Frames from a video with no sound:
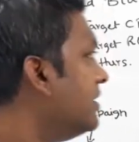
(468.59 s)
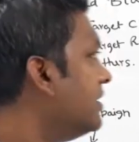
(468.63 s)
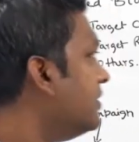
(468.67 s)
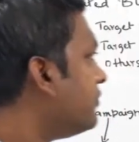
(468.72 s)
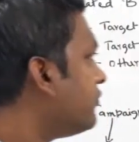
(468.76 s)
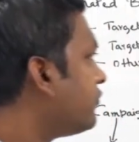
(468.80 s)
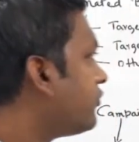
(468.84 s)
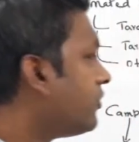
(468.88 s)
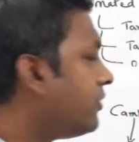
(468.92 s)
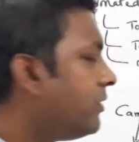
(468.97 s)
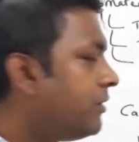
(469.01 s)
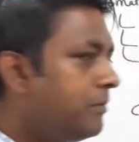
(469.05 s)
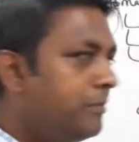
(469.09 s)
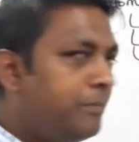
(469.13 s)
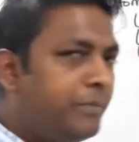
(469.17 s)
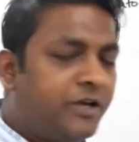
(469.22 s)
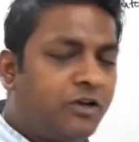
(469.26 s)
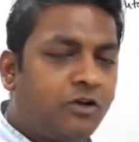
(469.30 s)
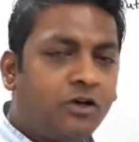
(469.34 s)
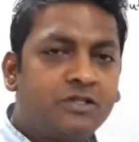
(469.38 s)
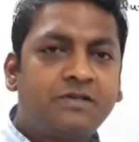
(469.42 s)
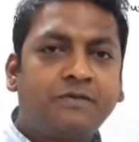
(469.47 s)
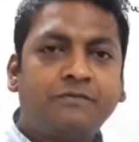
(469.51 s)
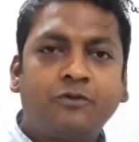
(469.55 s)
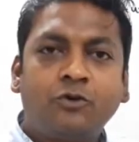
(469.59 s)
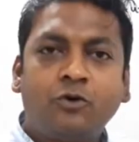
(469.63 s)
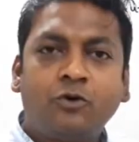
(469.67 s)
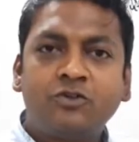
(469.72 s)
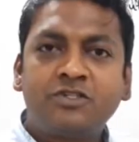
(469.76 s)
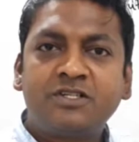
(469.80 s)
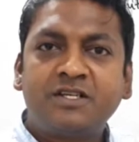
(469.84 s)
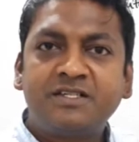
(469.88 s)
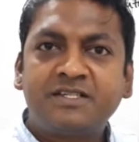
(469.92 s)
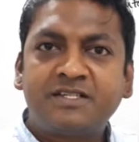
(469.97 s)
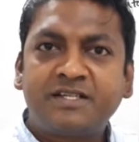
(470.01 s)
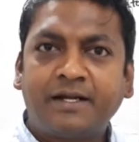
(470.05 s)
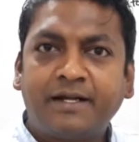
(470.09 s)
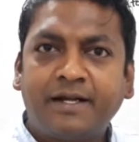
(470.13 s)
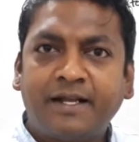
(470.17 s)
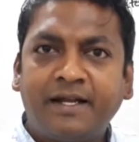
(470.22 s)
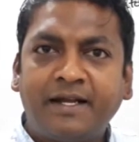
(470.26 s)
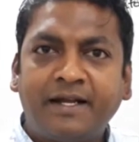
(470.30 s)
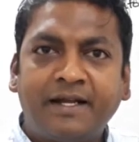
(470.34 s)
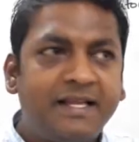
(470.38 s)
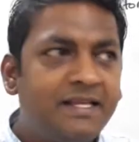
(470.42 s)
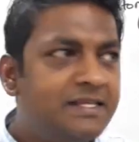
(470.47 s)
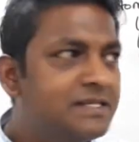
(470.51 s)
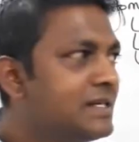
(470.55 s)
So because of those
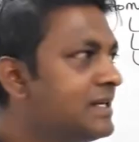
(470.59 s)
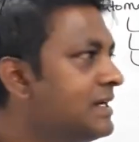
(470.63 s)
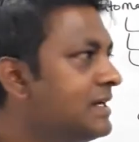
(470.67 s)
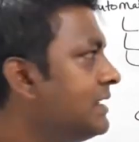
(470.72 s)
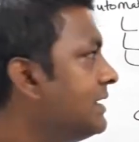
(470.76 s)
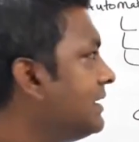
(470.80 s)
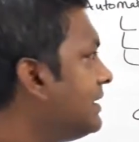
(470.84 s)
uncertainties,